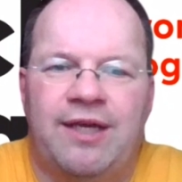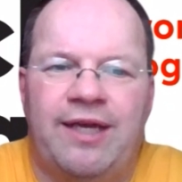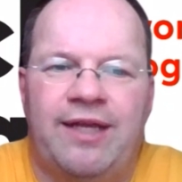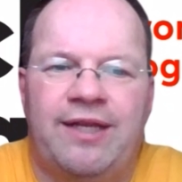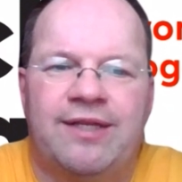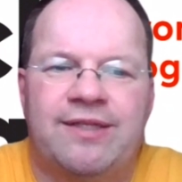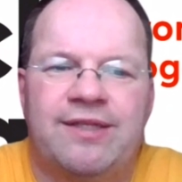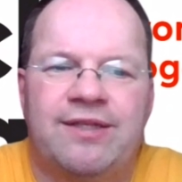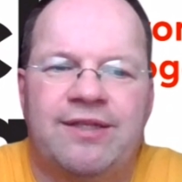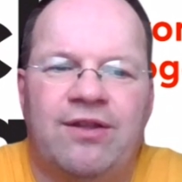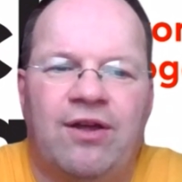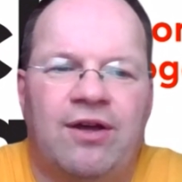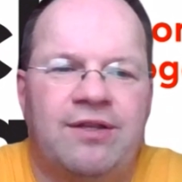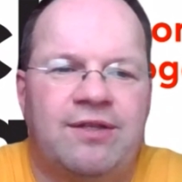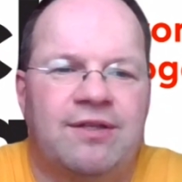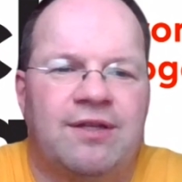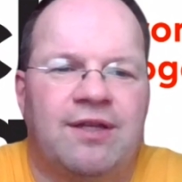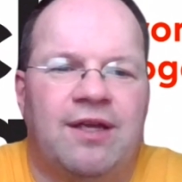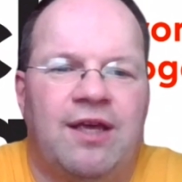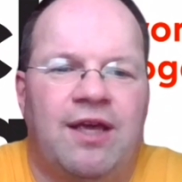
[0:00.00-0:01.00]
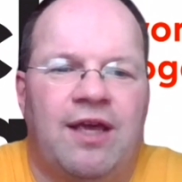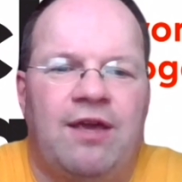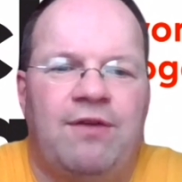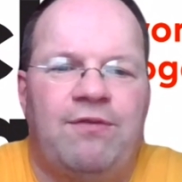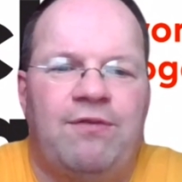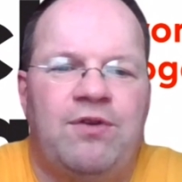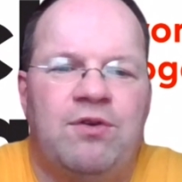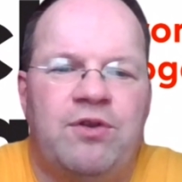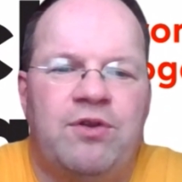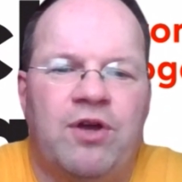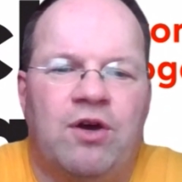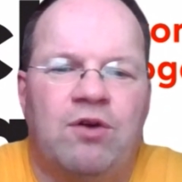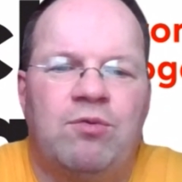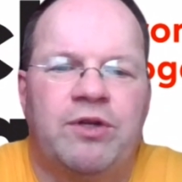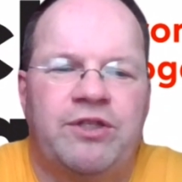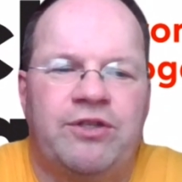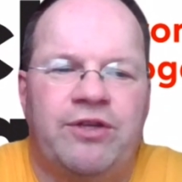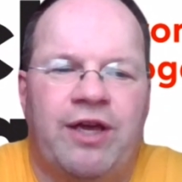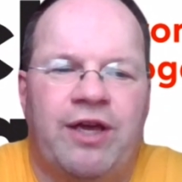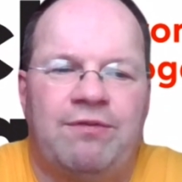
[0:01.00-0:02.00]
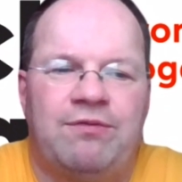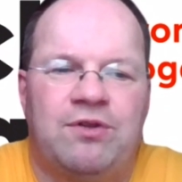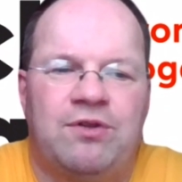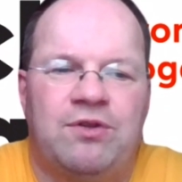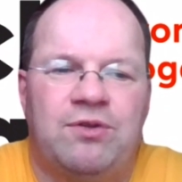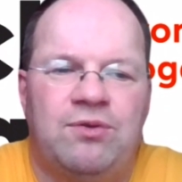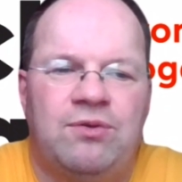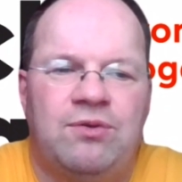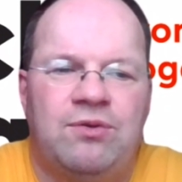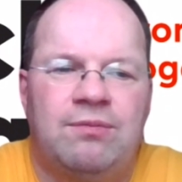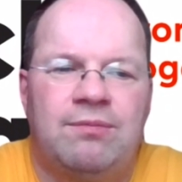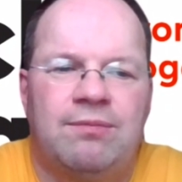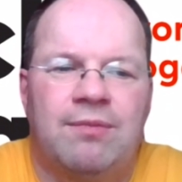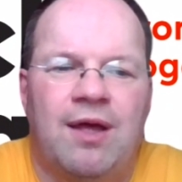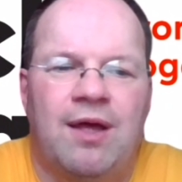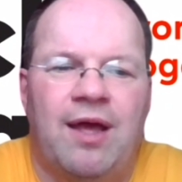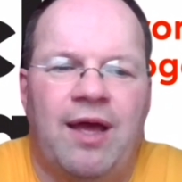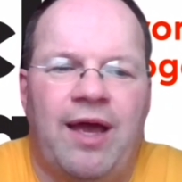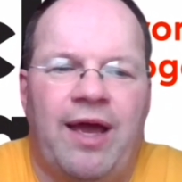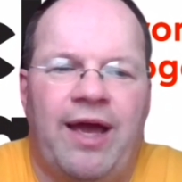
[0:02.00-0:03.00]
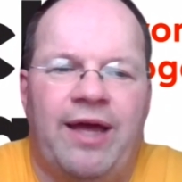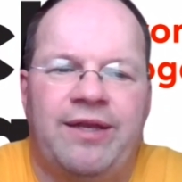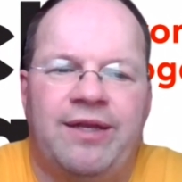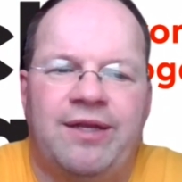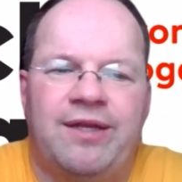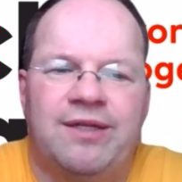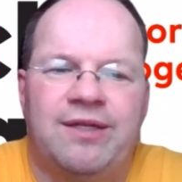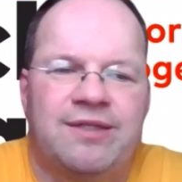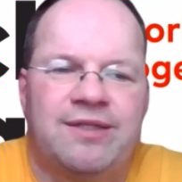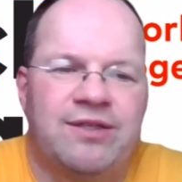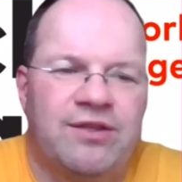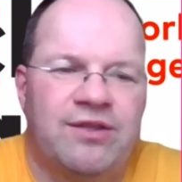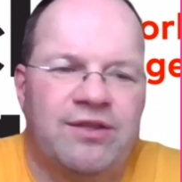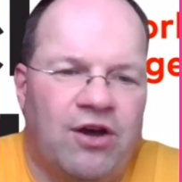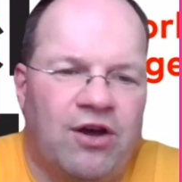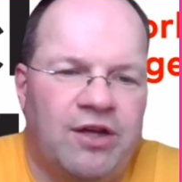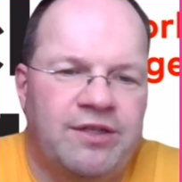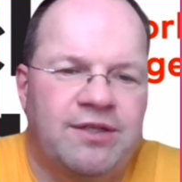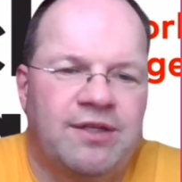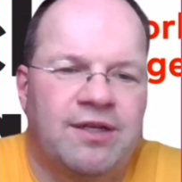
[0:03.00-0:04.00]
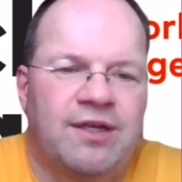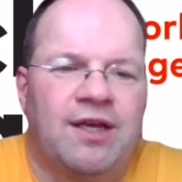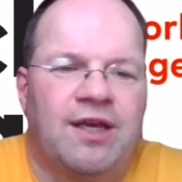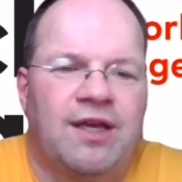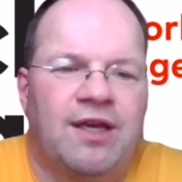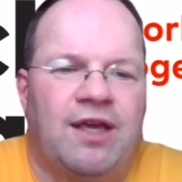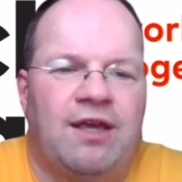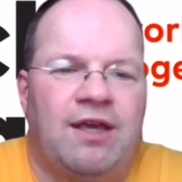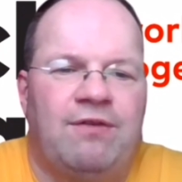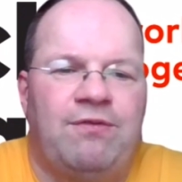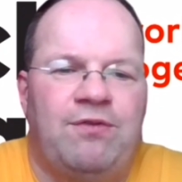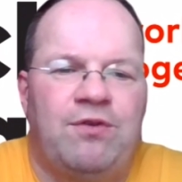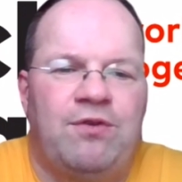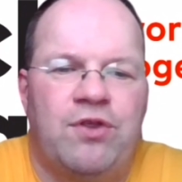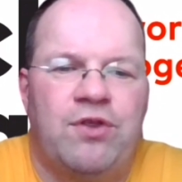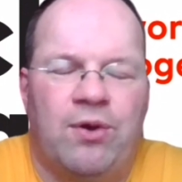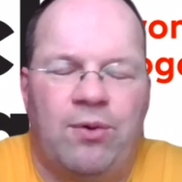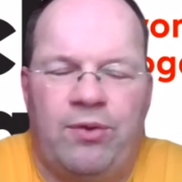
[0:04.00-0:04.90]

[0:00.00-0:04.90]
It is not if you know what you have to do, and it is not if you